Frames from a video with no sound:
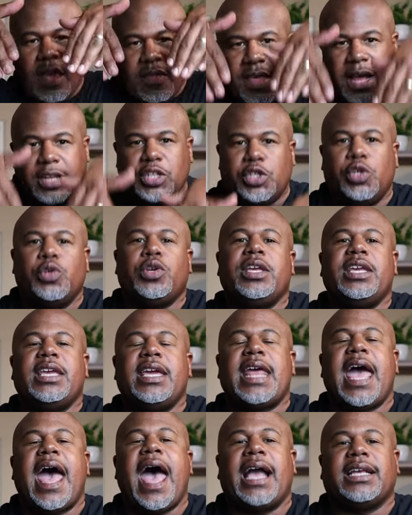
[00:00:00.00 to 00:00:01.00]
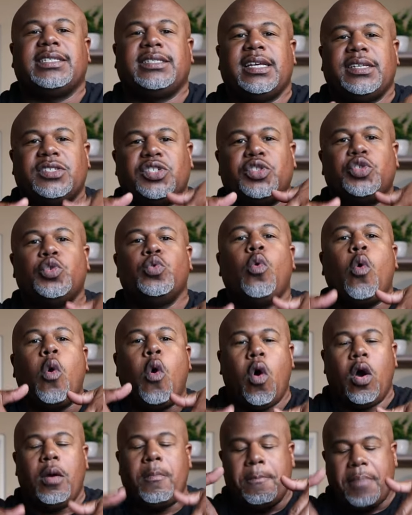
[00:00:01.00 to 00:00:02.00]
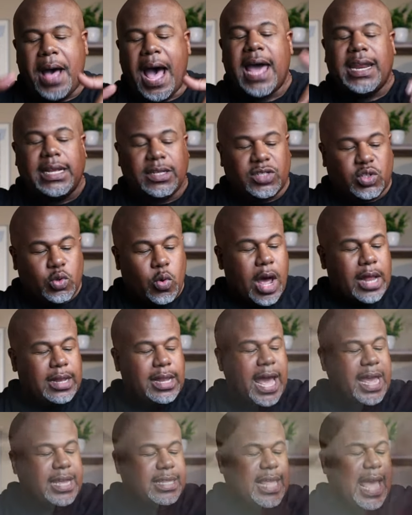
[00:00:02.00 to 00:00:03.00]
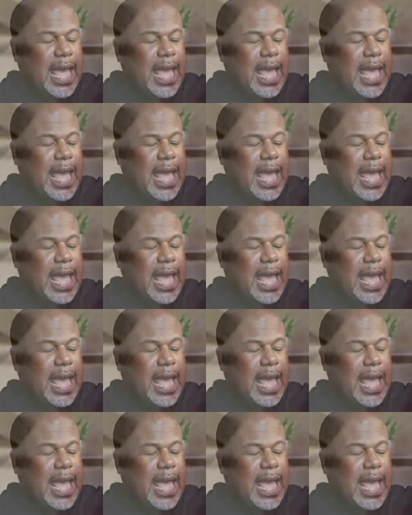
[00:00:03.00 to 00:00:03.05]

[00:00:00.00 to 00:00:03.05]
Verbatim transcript: that you can get access to on body. So I like